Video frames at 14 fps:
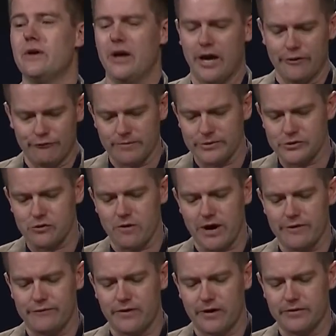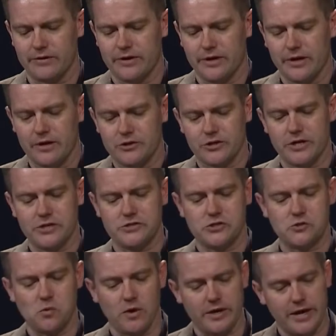and from his grandfather. Genesis
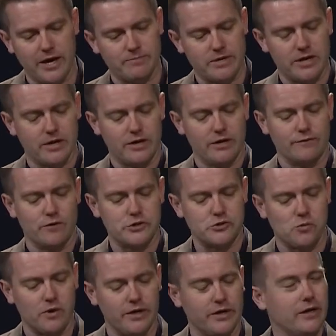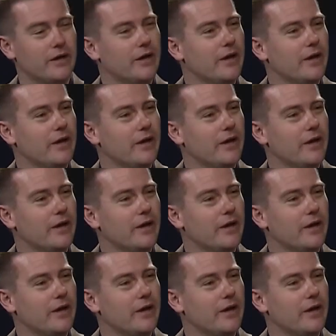28, beginning in verse 20,